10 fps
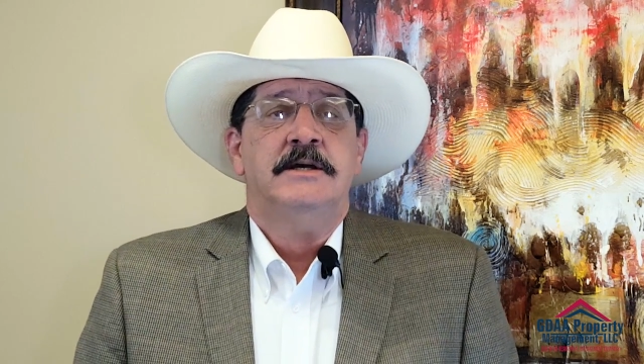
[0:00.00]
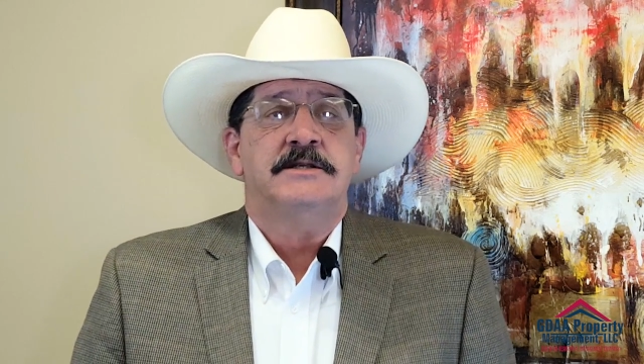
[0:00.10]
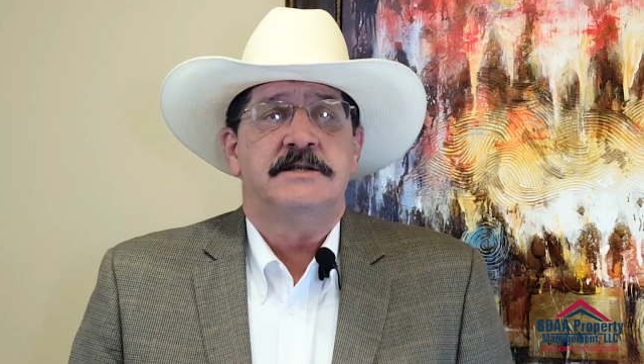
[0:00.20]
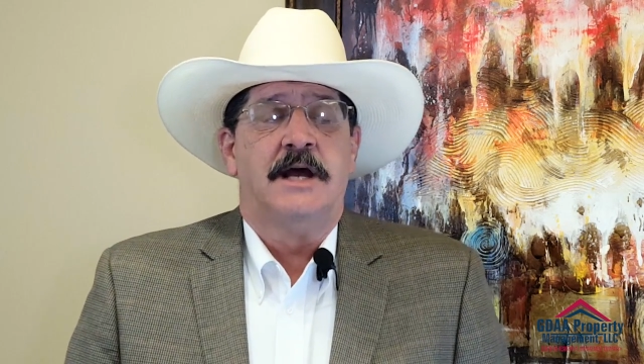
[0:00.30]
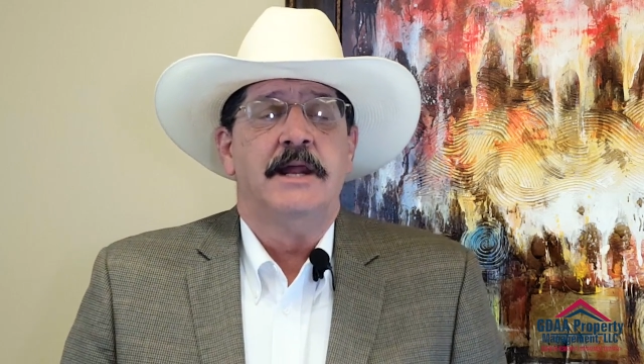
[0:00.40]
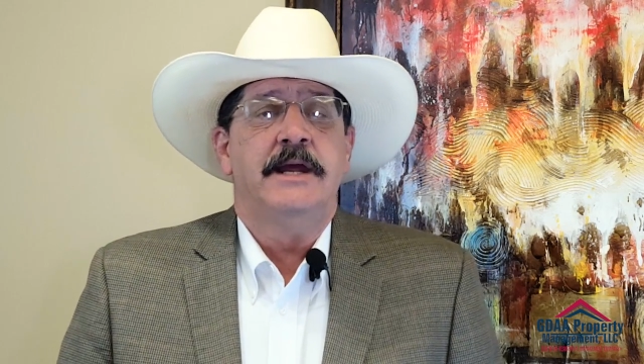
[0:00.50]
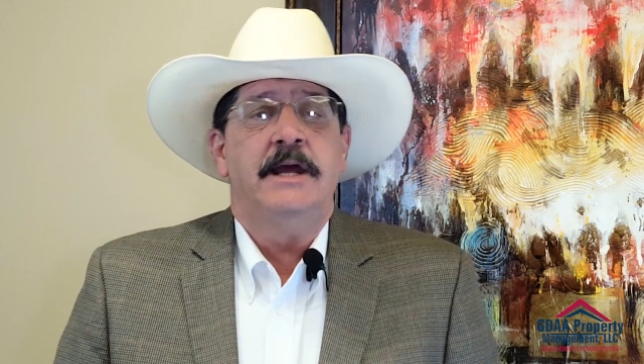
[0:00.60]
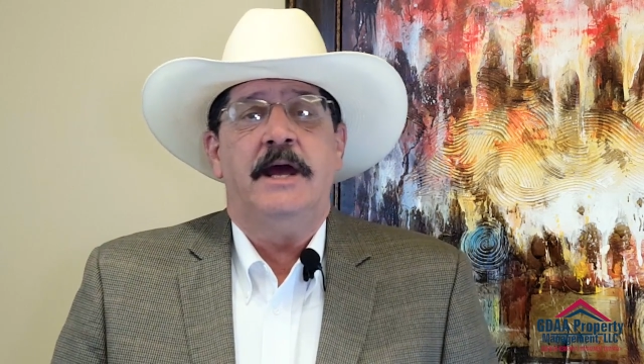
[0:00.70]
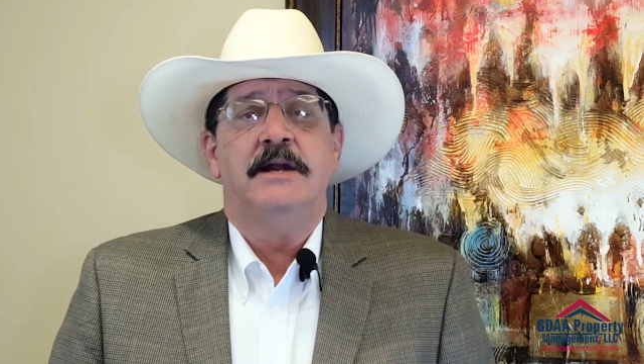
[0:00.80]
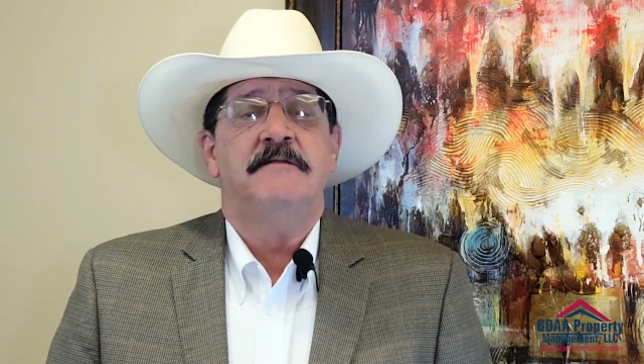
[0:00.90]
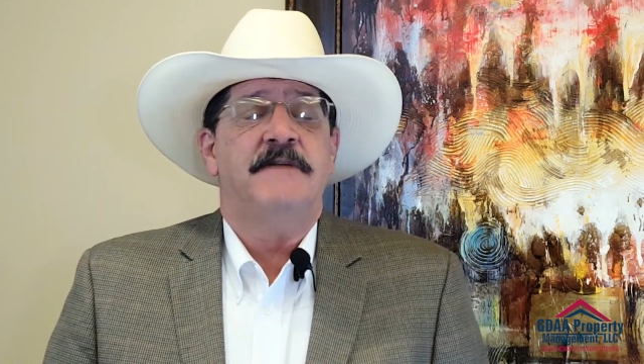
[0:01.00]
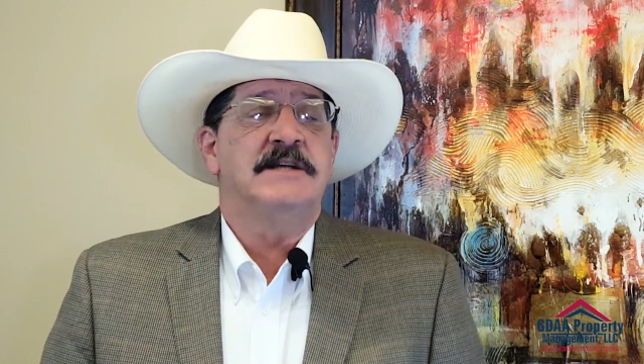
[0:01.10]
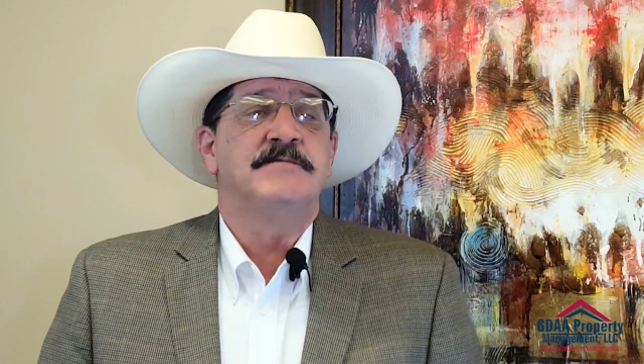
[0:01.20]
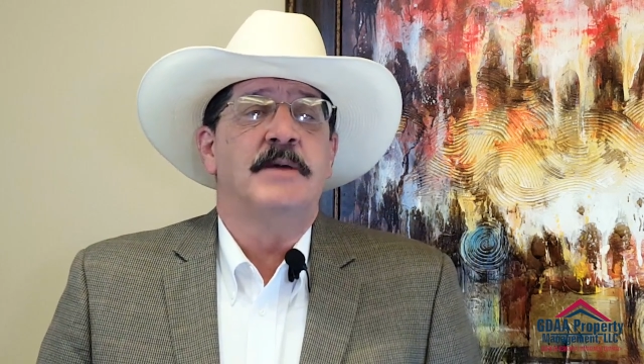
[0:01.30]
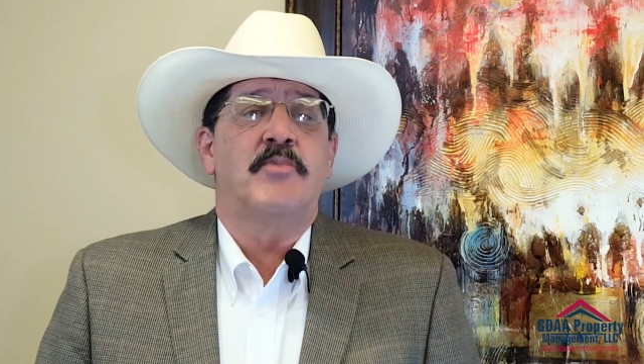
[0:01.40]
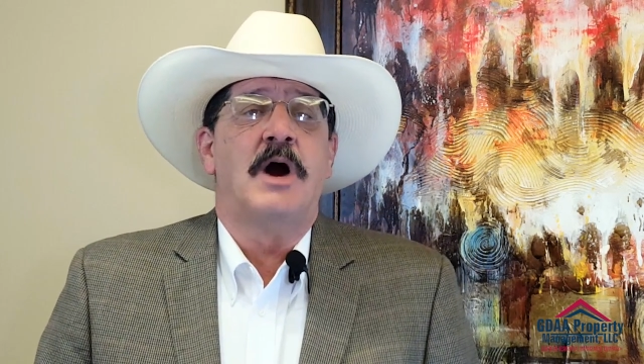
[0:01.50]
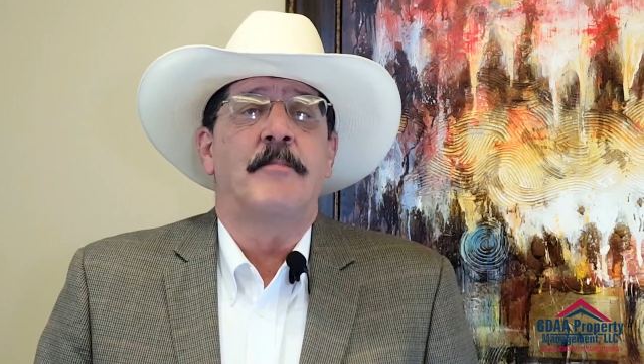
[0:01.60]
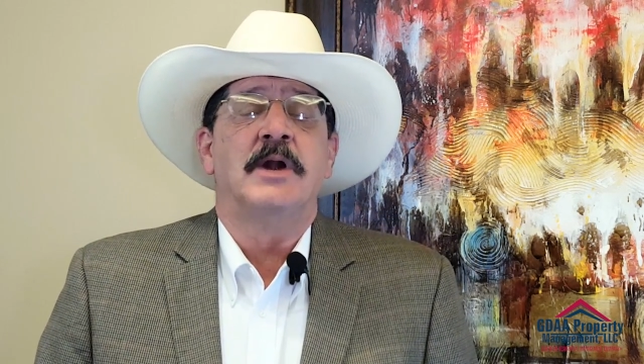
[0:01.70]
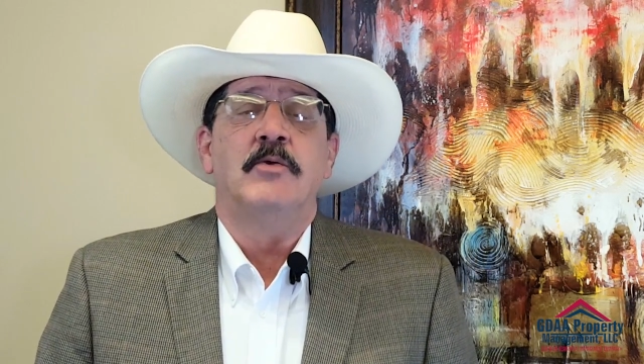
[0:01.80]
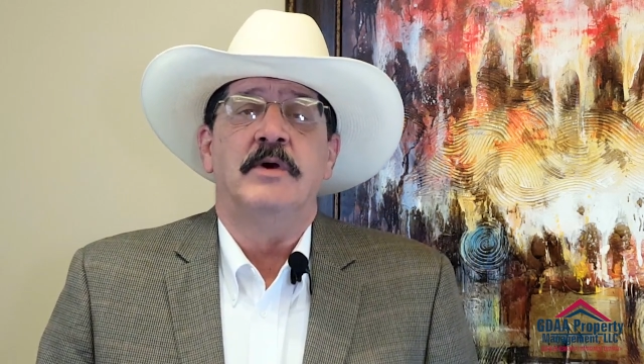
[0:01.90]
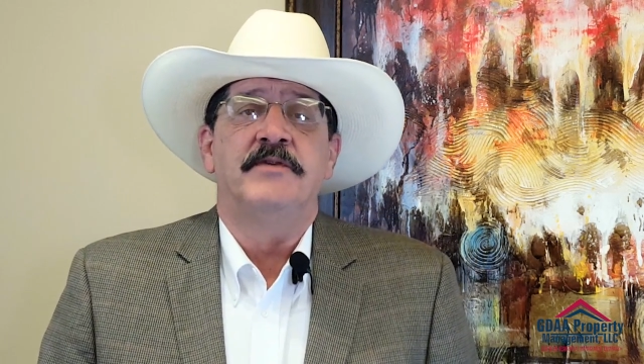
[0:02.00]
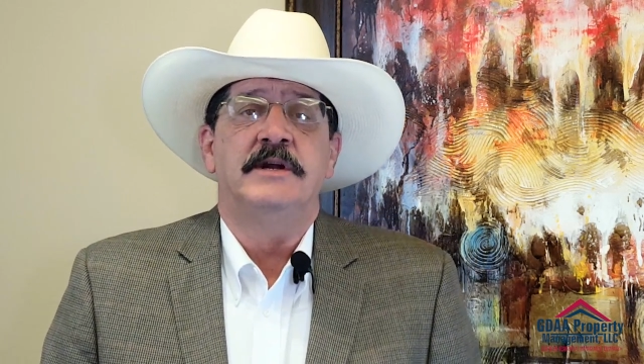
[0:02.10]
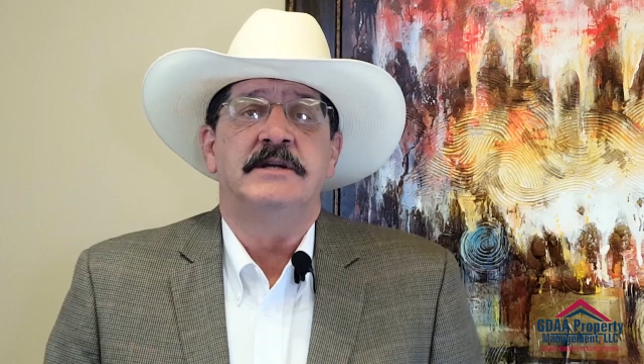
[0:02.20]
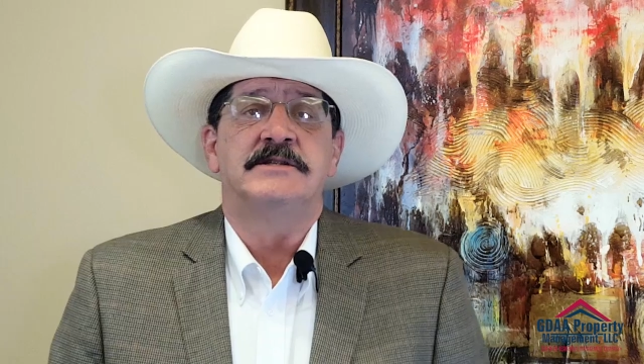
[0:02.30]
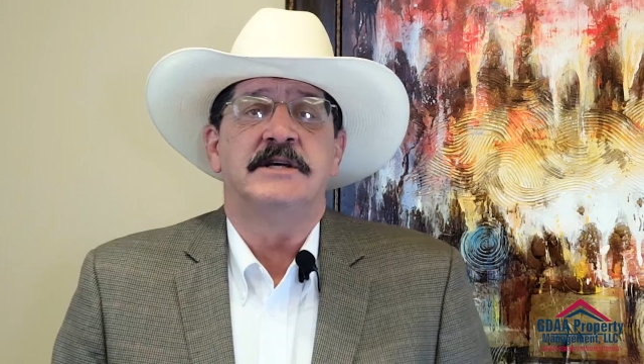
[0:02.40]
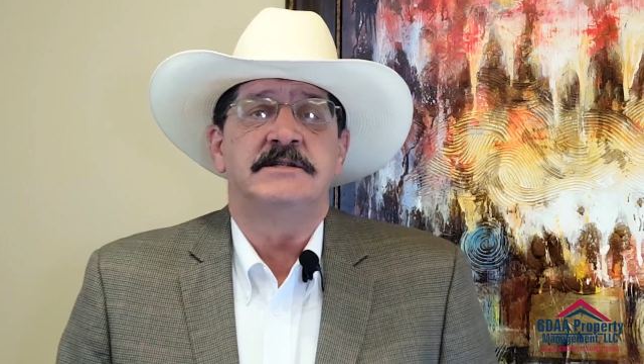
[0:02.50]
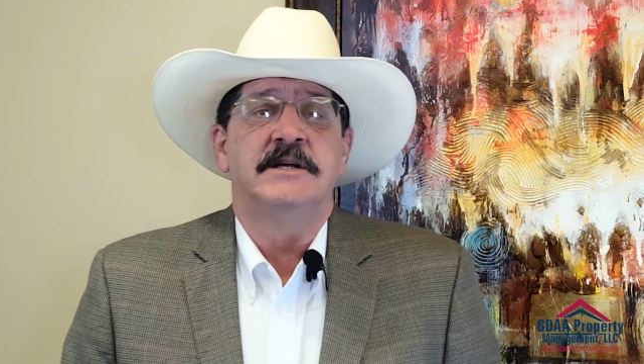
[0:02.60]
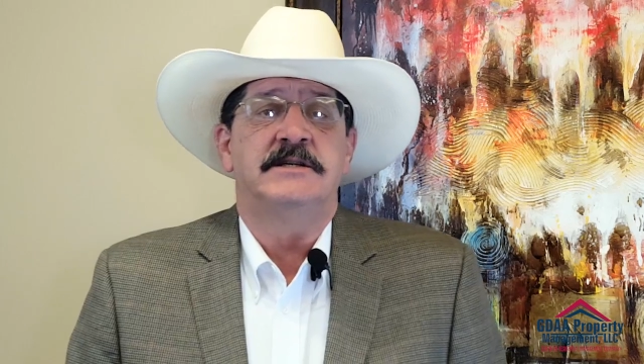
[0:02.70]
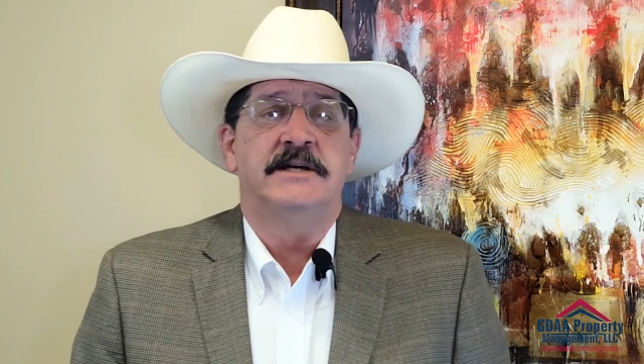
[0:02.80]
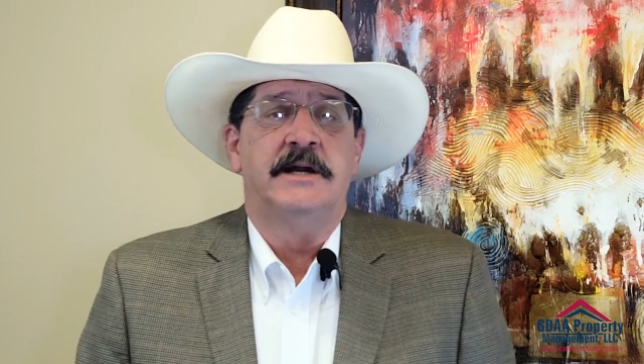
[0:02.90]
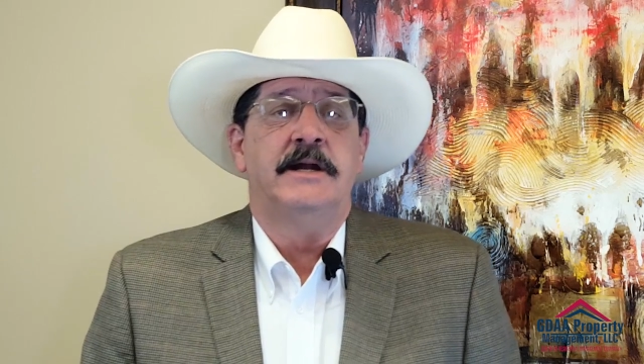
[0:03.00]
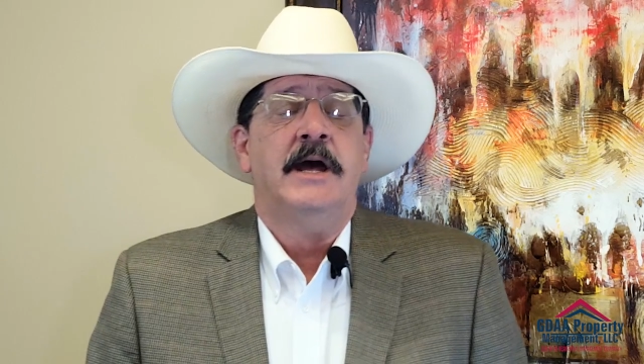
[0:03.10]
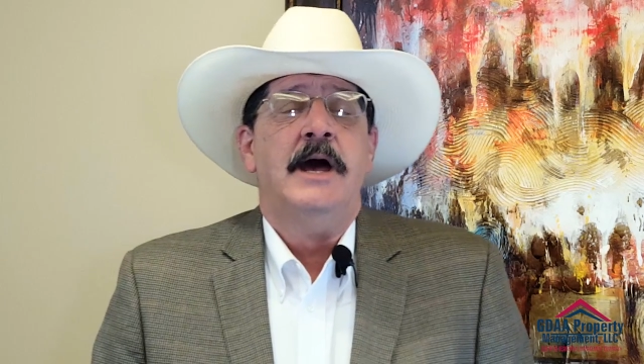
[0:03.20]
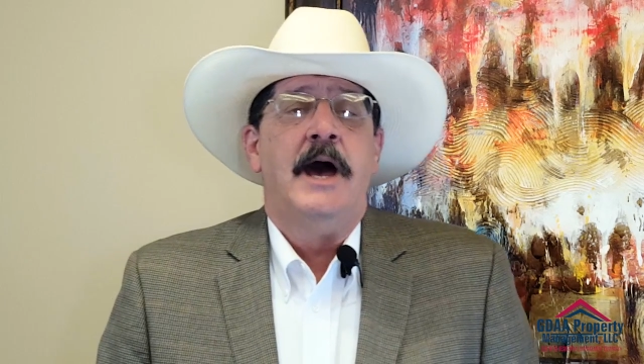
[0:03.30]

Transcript: selling an investment property with an existing tenant,